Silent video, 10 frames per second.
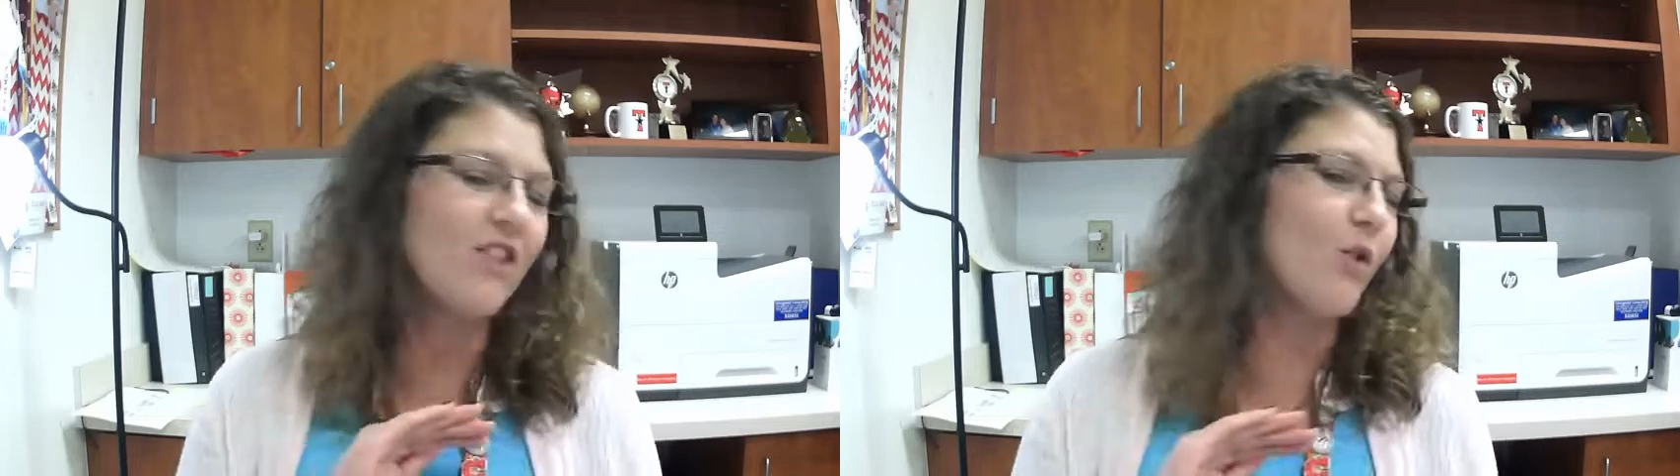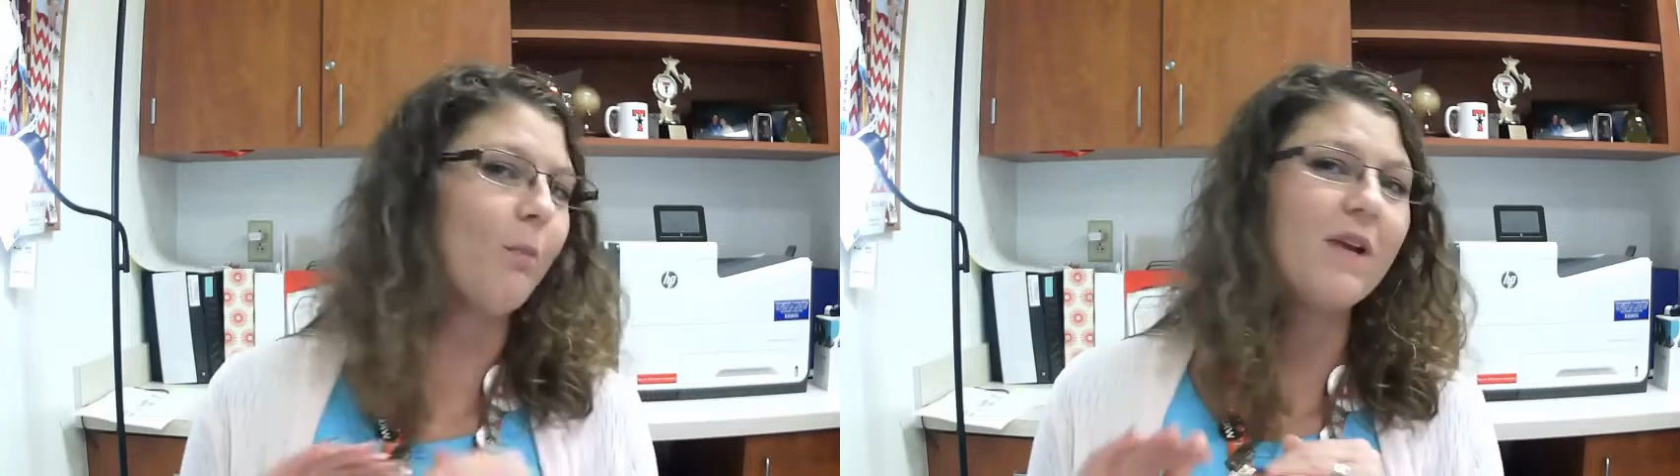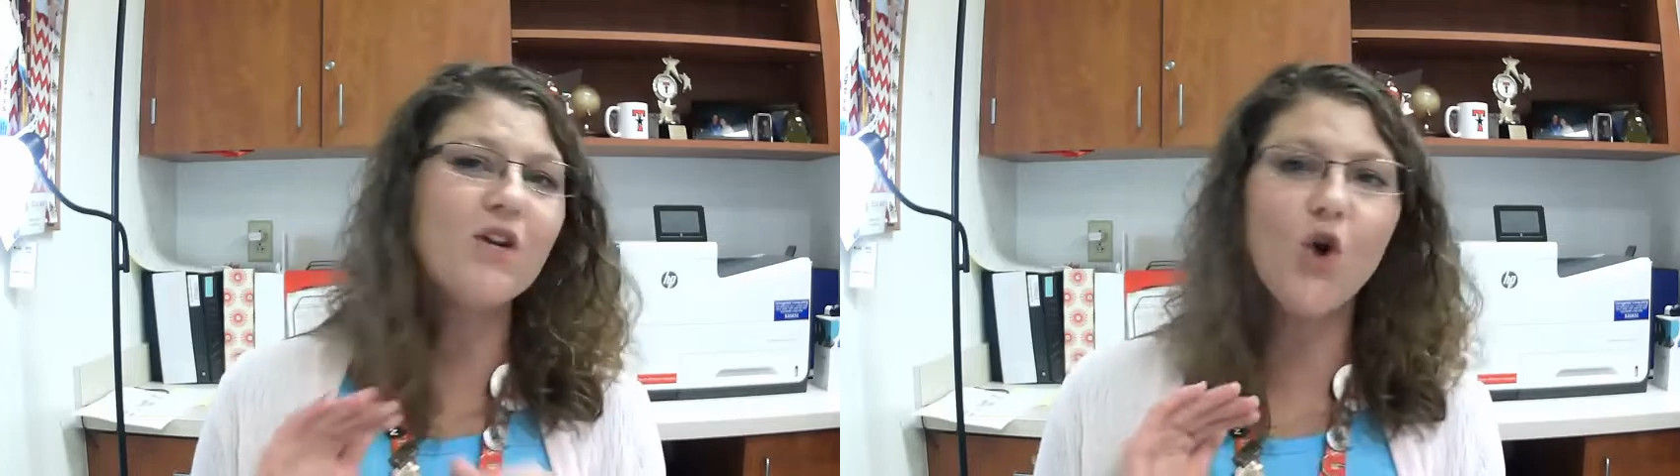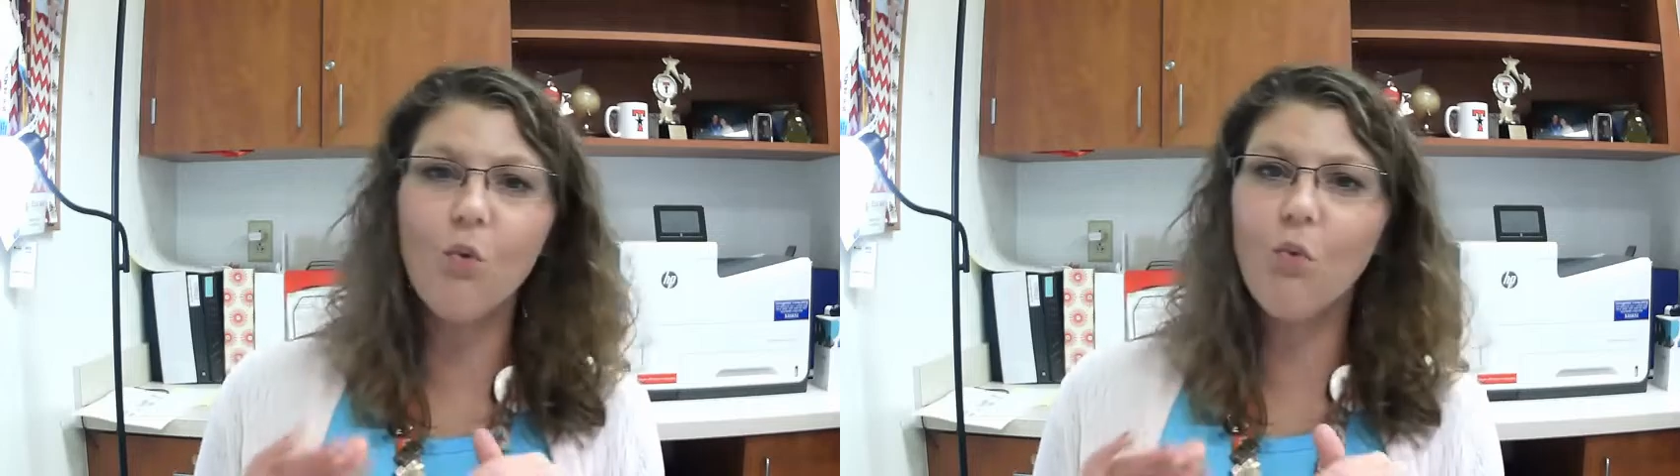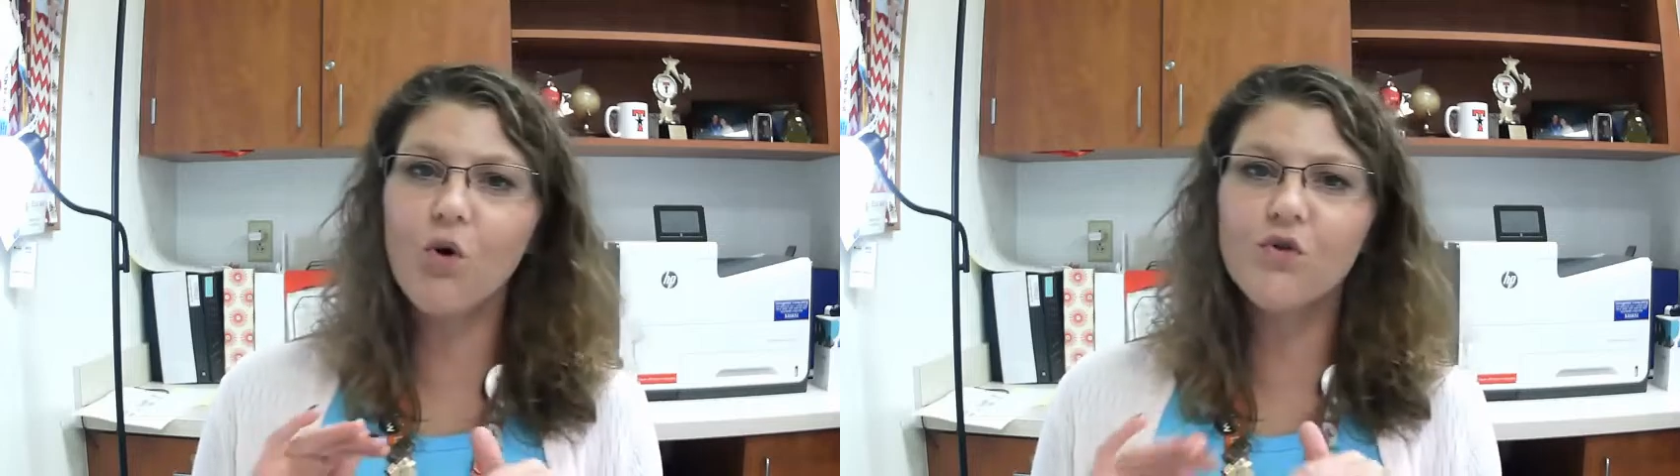There will be
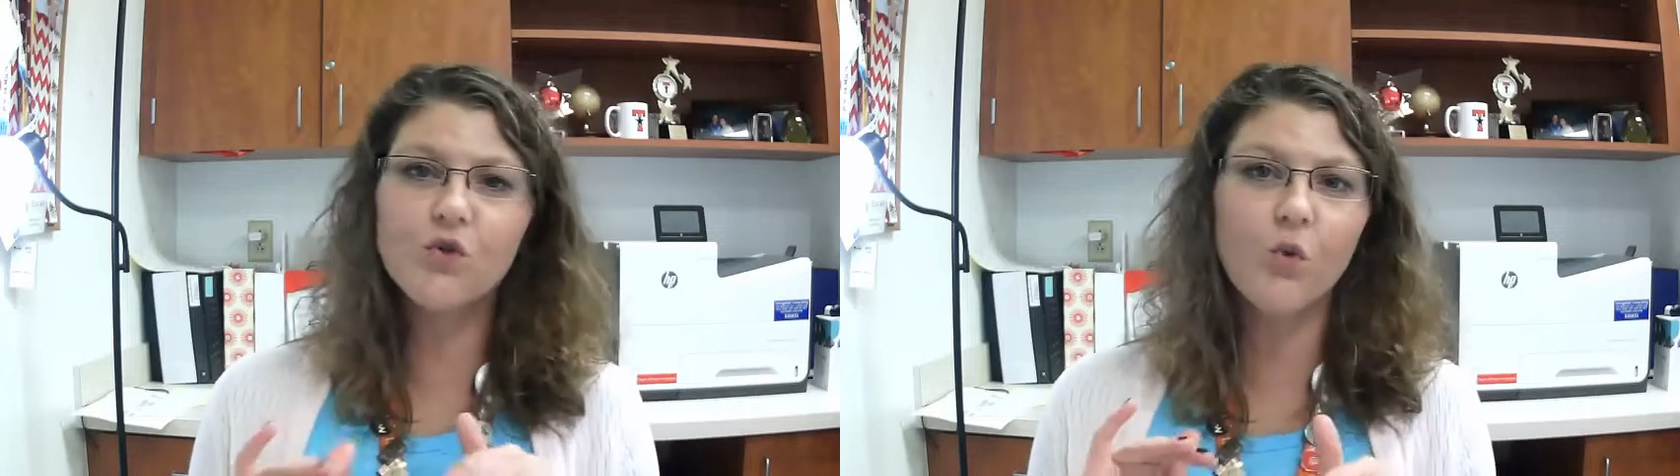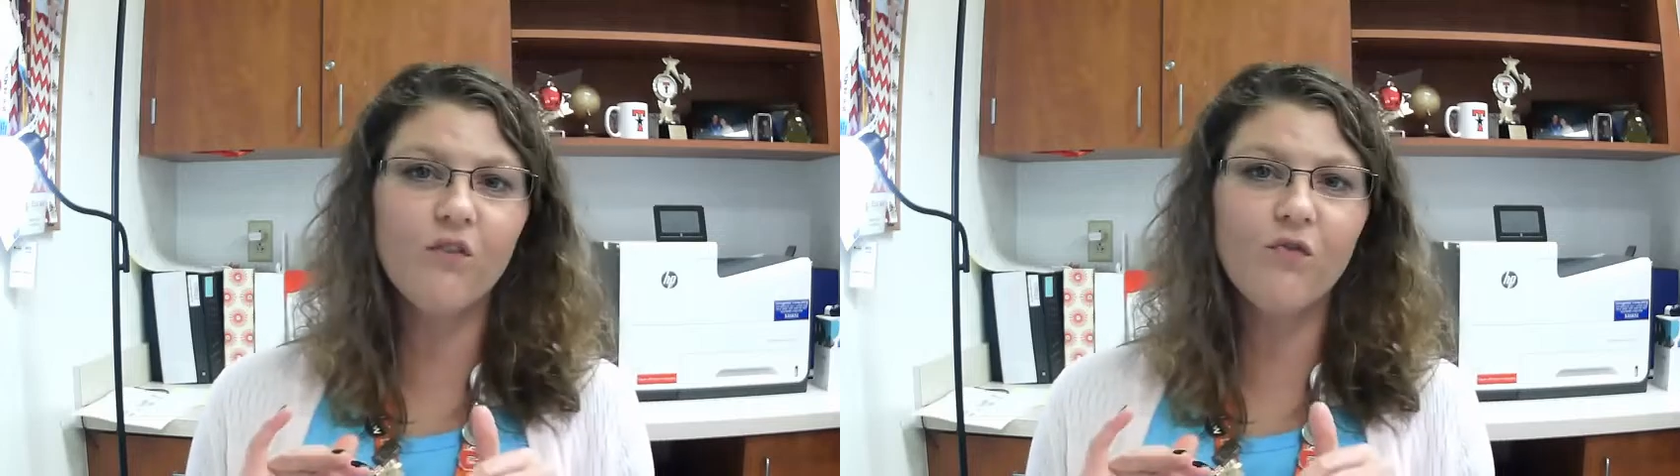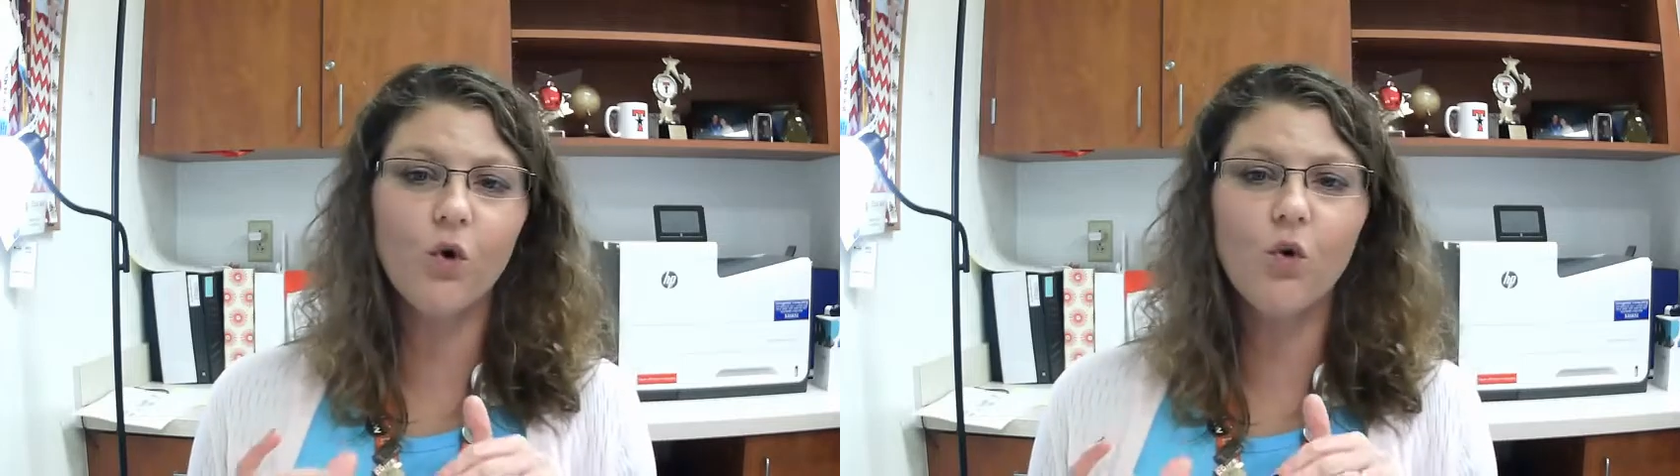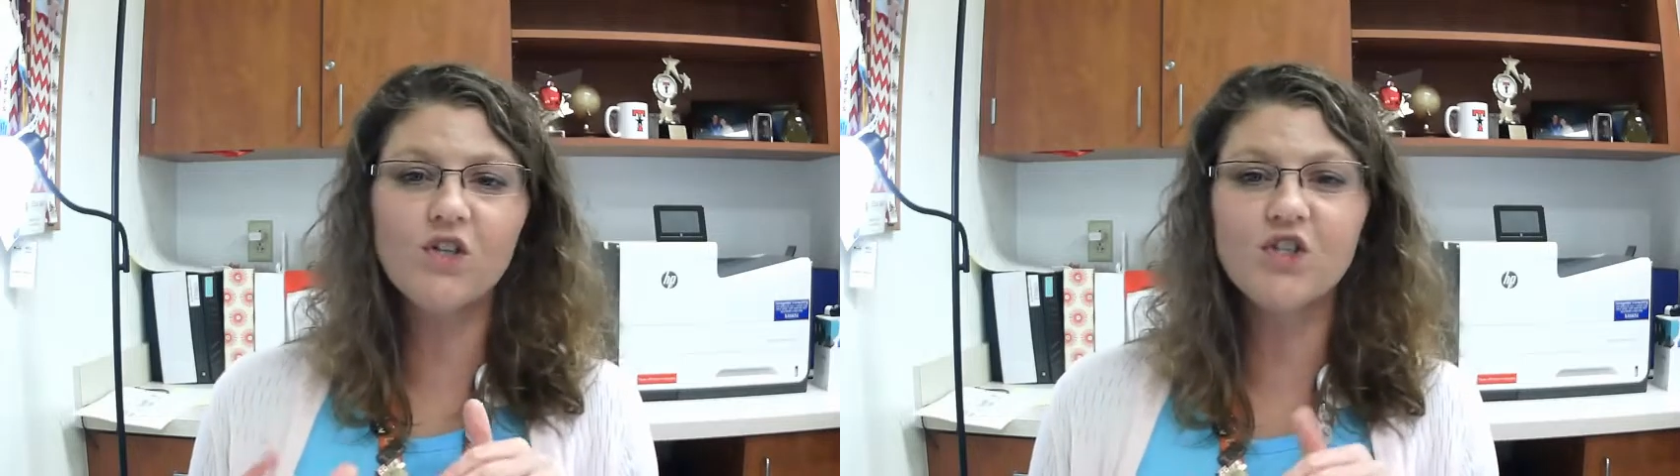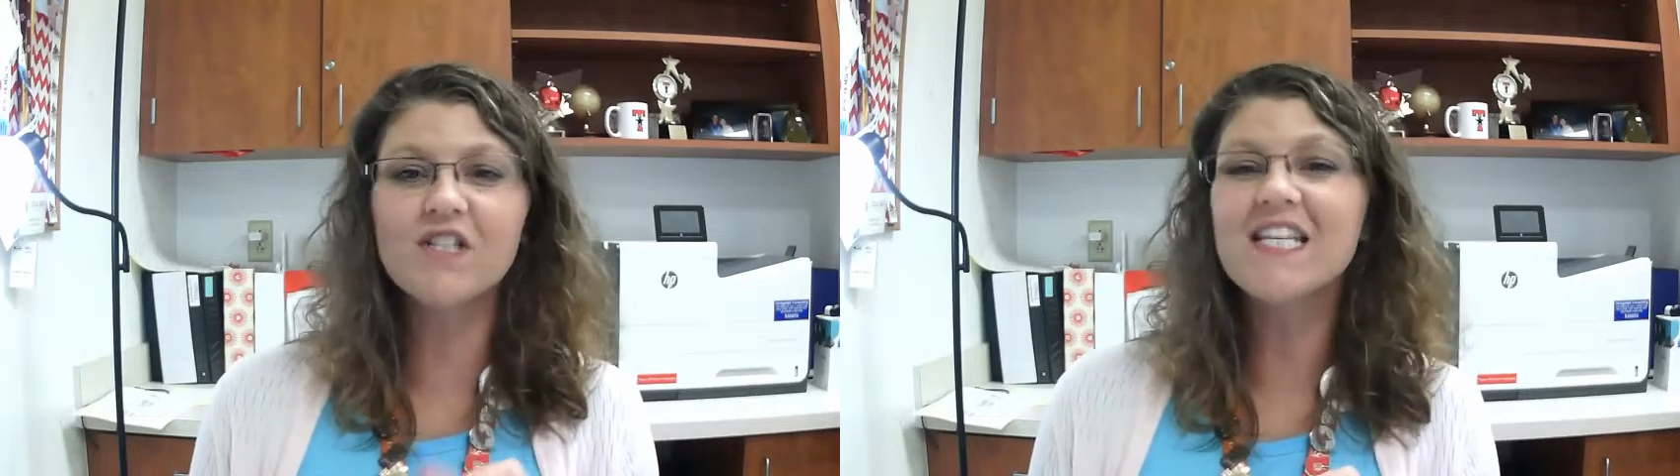no more than 24
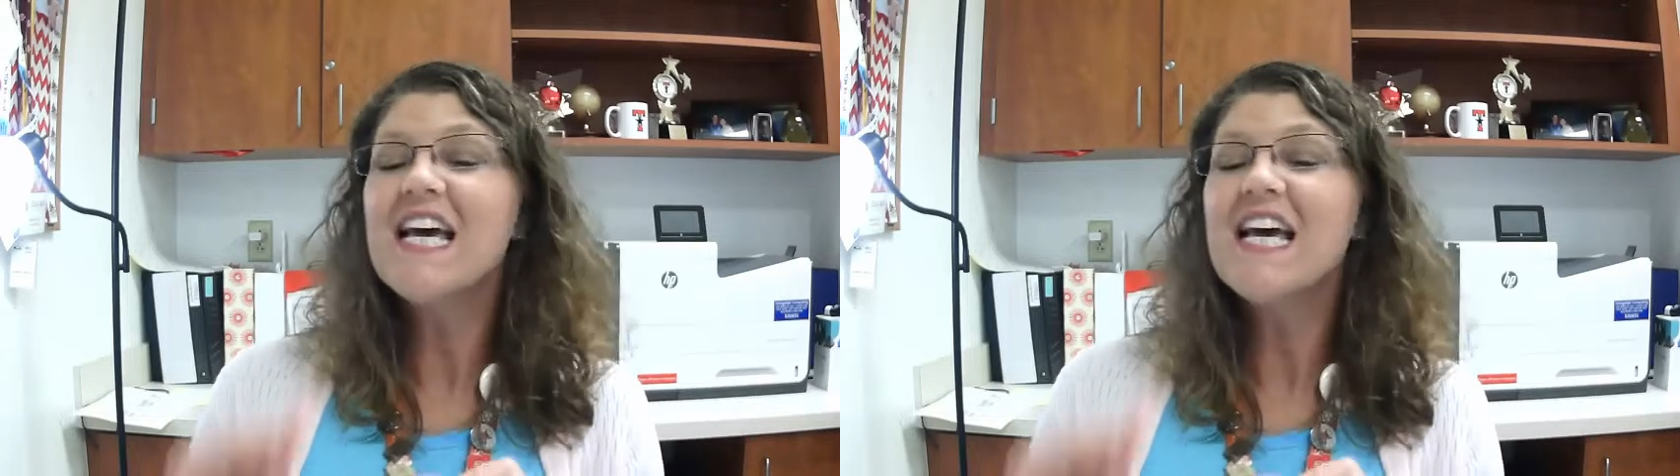questions.